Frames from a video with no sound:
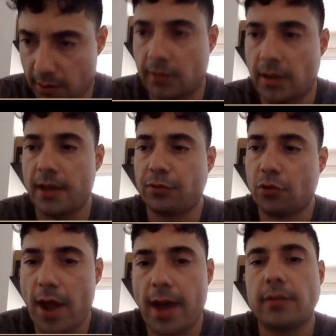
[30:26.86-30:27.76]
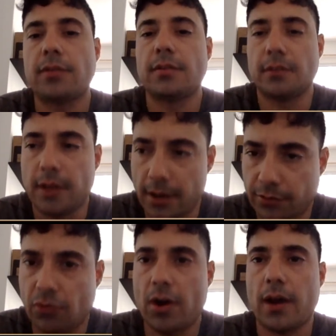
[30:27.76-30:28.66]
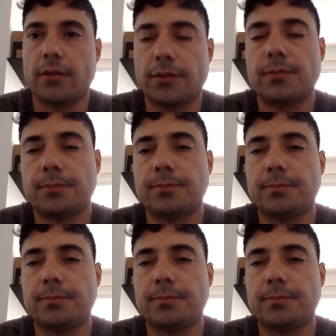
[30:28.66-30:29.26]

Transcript: That's correct. That's correct.